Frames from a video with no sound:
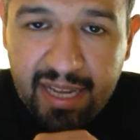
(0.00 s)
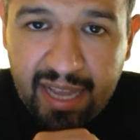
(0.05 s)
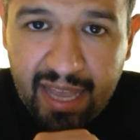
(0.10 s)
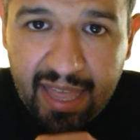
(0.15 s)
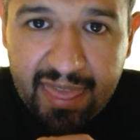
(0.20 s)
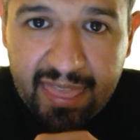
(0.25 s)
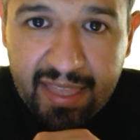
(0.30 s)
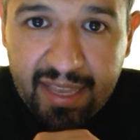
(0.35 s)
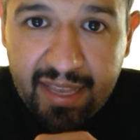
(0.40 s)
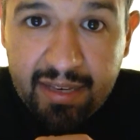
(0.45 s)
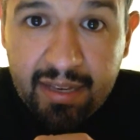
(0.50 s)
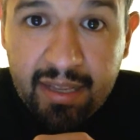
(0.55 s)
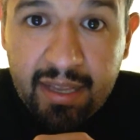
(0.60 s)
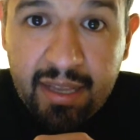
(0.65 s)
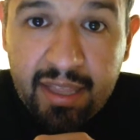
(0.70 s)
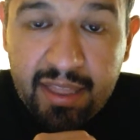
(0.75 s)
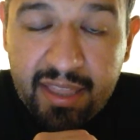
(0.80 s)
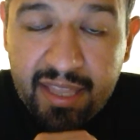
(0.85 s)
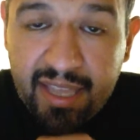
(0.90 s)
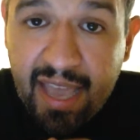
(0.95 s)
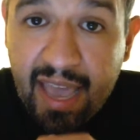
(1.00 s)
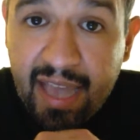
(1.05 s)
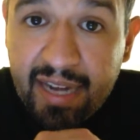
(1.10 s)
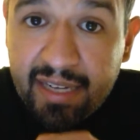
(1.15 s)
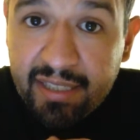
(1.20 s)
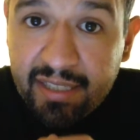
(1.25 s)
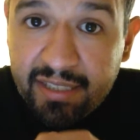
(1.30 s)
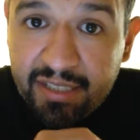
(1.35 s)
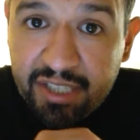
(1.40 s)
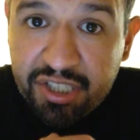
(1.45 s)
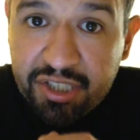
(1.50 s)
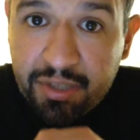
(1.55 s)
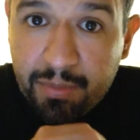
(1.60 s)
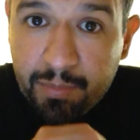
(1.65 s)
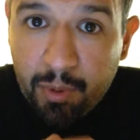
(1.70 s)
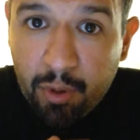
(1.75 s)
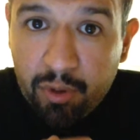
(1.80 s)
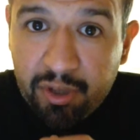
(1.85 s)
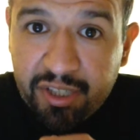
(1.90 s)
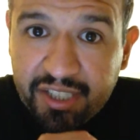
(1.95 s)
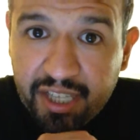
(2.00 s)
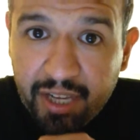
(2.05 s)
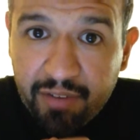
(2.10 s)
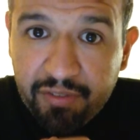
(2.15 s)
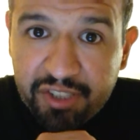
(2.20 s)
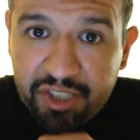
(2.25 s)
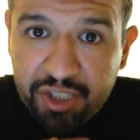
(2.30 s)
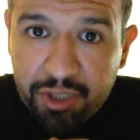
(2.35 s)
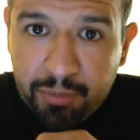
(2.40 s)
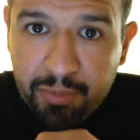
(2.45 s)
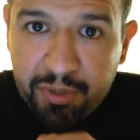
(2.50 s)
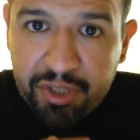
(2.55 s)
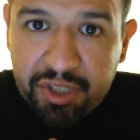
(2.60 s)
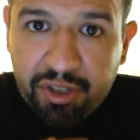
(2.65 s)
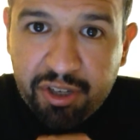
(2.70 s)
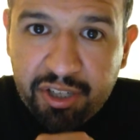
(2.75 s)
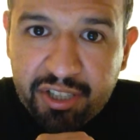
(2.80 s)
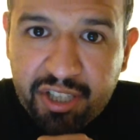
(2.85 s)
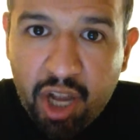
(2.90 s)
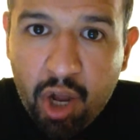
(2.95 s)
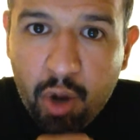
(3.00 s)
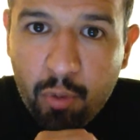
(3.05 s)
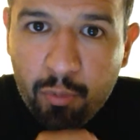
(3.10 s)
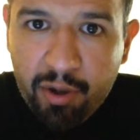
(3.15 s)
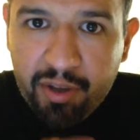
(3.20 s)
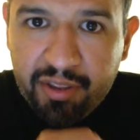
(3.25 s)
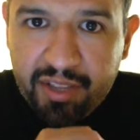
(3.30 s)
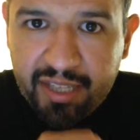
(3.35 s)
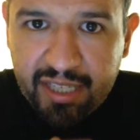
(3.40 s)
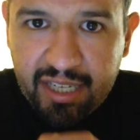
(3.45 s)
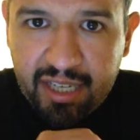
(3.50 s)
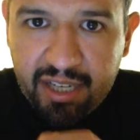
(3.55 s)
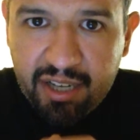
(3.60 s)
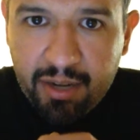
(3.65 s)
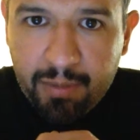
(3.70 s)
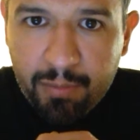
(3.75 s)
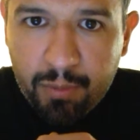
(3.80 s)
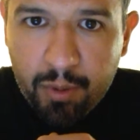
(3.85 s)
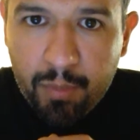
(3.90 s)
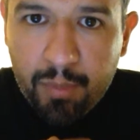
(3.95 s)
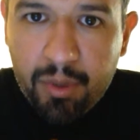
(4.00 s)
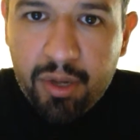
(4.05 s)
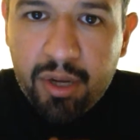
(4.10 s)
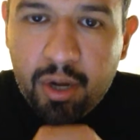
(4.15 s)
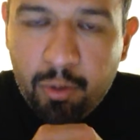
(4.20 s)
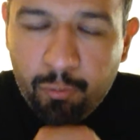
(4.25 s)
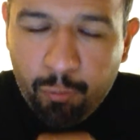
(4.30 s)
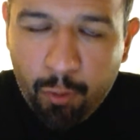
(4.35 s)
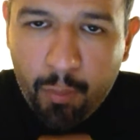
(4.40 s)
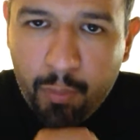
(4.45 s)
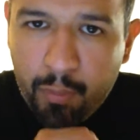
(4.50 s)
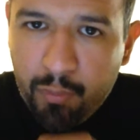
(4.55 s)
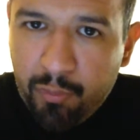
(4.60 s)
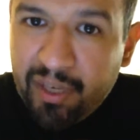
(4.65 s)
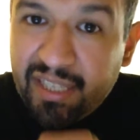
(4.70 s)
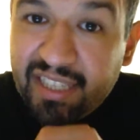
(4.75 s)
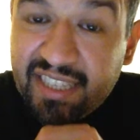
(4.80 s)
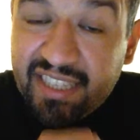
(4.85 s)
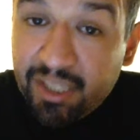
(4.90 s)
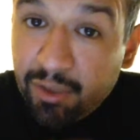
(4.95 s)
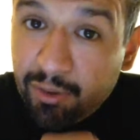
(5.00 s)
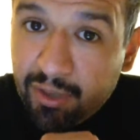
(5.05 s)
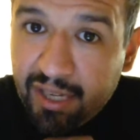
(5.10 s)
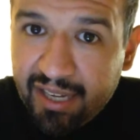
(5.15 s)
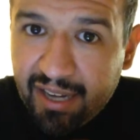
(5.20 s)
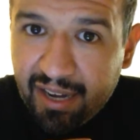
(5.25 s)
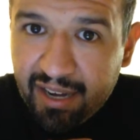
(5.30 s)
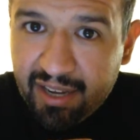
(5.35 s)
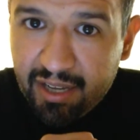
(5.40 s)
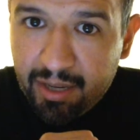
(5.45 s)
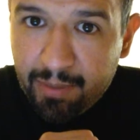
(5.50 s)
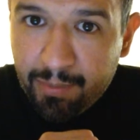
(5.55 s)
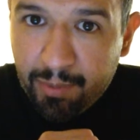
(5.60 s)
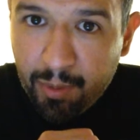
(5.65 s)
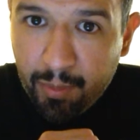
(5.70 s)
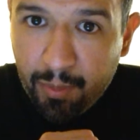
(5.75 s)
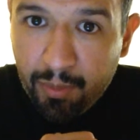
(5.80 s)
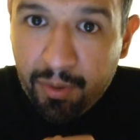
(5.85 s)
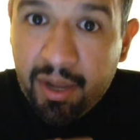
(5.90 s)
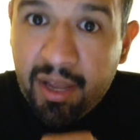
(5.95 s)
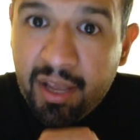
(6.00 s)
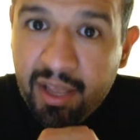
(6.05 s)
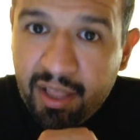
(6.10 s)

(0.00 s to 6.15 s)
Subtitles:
And then the added addition bonus of a superstar is how well they can cut a promo. Roman Reigns still cannot cut a promo.